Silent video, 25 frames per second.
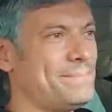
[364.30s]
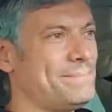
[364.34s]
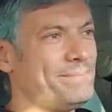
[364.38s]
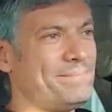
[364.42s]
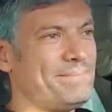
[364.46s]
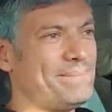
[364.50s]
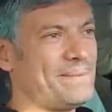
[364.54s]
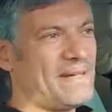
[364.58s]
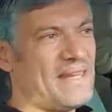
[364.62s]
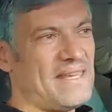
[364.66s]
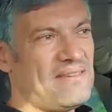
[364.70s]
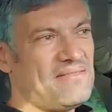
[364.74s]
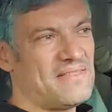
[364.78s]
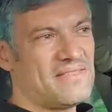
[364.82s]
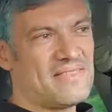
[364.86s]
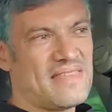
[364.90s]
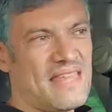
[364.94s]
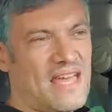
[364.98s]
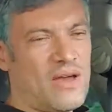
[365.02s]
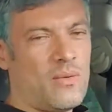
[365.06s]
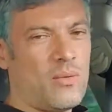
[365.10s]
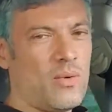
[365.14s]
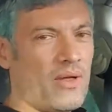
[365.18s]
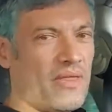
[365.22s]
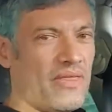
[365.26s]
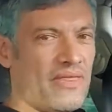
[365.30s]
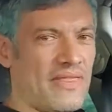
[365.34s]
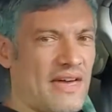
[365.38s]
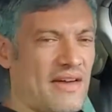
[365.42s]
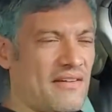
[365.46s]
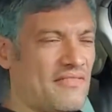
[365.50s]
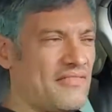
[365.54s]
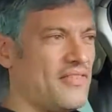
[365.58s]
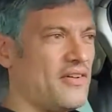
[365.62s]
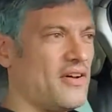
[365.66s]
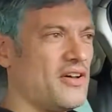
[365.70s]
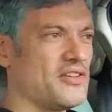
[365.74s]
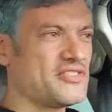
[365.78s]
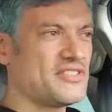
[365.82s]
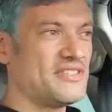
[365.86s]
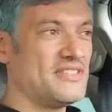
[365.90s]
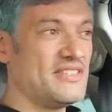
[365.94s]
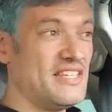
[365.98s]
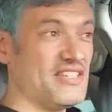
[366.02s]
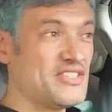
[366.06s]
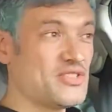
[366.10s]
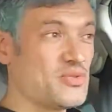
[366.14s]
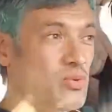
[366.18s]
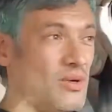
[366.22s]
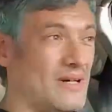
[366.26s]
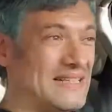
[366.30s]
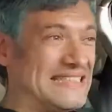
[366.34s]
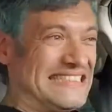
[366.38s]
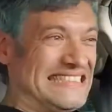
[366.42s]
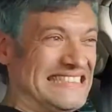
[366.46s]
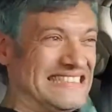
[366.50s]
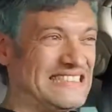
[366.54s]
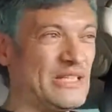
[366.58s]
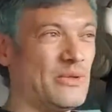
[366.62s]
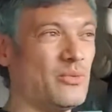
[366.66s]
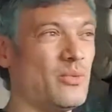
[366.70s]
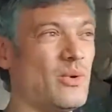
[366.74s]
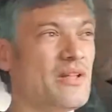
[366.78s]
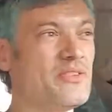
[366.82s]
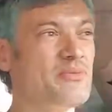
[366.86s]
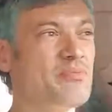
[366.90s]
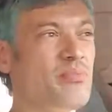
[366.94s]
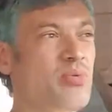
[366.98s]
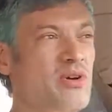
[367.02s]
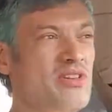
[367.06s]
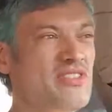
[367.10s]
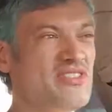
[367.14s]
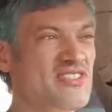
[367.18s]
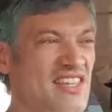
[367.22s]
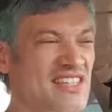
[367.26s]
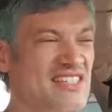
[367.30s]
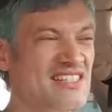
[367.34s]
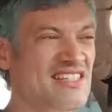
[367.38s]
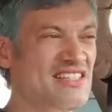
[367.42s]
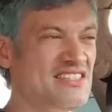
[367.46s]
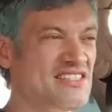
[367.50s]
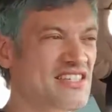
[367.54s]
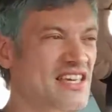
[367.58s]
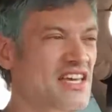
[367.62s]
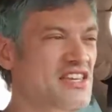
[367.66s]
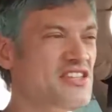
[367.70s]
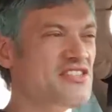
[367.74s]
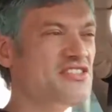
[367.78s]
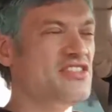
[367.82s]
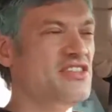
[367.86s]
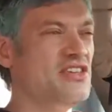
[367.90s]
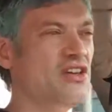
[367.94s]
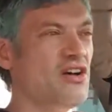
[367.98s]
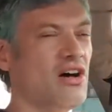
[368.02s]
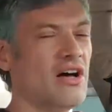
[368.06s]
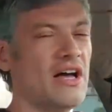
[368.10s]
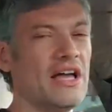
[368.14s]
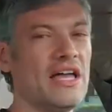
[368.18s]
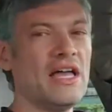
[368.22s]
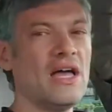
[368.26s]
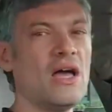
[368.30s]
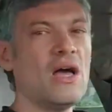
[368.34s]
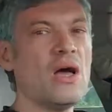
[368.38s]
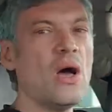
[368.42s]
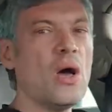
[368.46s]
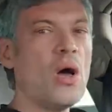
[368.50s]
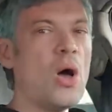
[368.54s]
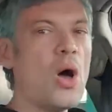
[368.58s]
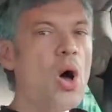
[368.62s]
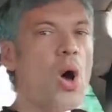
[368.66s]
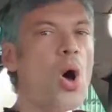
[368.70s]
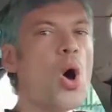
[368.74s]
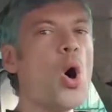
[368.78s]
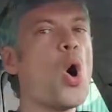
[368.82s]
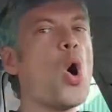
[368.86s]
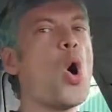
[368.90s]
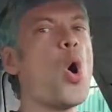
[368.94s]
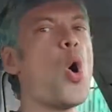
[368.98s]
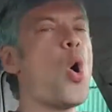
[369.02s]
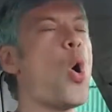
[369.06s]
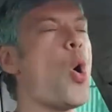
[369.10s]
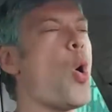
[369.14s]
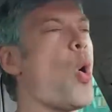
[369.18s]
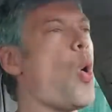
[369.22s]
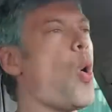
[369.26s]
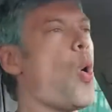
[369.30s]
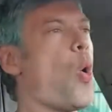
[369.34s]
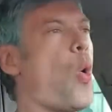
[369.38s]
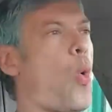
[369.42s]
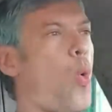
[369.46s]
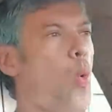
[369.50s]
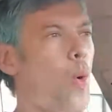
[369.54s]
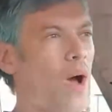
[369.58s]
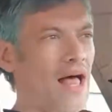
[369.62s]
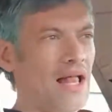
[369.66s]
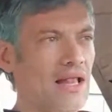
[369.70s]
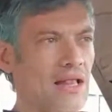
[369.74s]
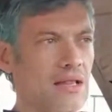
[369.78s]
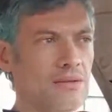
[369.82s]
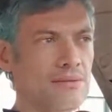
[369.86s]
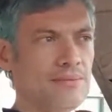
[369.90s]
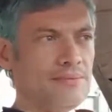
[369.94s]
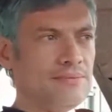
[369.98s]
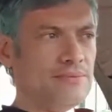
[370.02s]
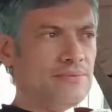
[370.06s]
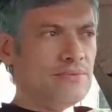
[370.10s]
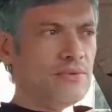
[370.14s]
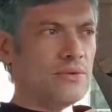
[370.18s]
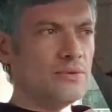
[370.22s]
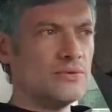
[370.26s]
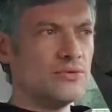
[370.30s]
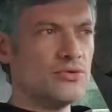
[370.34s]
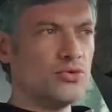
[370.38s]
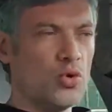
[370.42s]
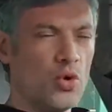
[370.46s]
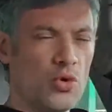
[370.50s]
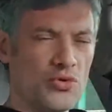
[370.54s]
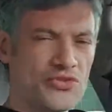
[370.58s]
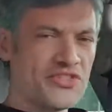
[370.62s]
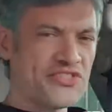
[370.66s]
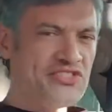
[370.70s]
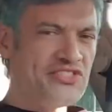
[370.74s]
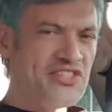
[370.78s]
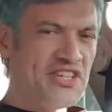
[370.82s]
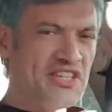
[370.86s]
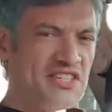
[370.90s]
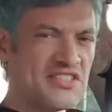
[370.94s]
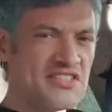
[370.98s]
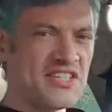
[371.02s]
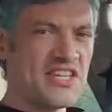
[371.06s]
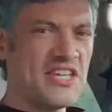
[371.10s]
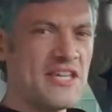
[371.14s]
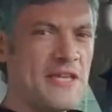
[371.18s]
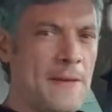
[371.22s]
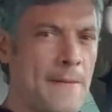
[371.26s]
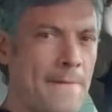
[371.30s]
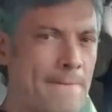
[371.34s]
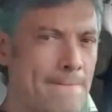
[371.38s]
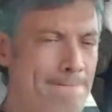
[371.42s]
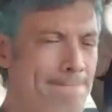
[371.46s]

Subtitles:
but even they weren't that fast. And this one, the 1.6 litre HDI, well, 0 to 60,